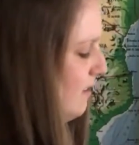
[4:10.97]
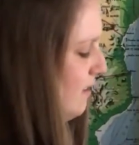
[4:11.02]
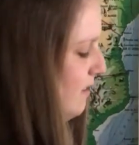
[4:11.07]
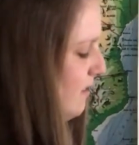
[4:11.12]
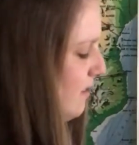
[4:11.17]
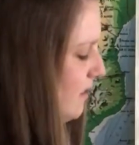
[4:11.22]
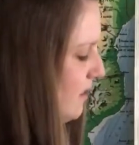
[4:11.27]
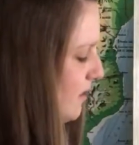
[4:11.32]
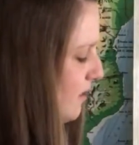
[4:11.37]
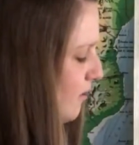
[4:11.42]

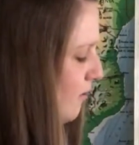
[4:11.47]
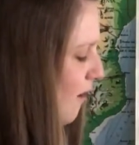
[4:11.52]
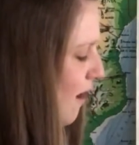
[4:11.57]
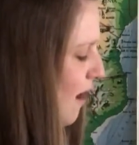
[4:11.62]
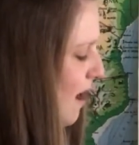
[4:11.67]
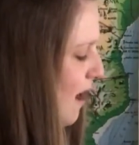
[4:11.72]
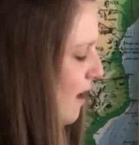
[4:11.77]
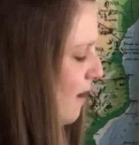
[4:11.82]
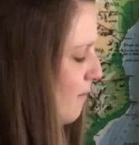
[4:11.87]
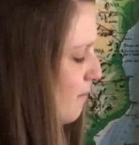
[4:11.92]

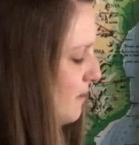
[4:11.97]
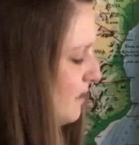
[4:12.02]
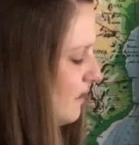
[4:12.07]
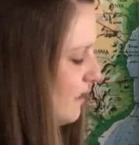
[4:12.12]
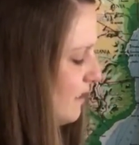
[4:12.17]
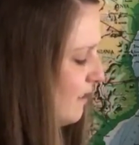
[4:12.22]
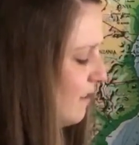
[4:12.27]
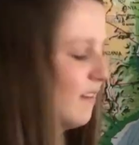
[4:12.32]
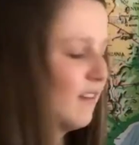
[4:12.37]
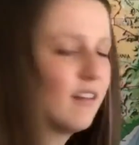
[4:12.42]
describes
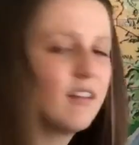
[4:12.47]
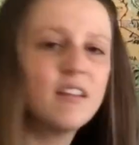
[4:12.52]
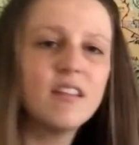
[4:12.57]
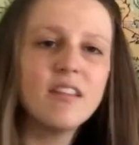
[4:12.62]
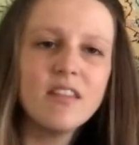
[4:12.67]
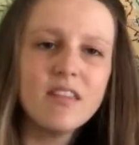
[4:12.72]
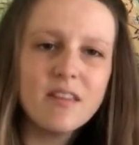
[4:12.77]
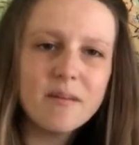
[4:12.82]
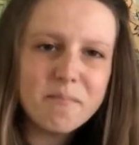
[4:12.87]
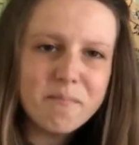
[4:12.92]

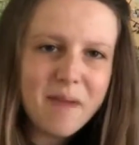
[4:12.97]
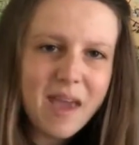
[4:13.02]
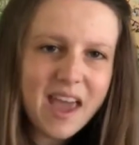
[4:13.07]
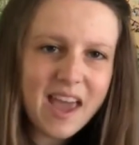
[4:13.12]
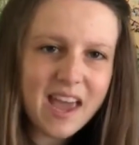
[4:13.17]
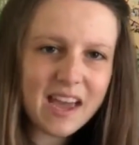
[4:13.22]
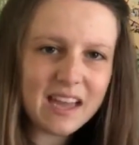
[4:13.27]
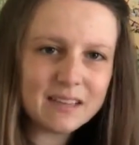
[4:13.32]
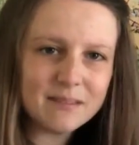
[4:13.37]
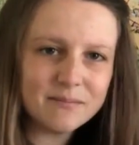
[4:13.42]
the
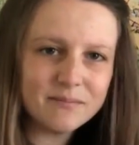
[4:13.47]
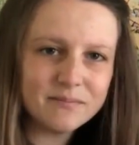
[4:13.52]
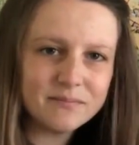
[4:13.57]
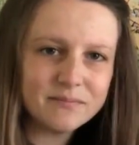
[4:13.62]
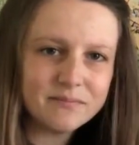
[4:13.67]
man.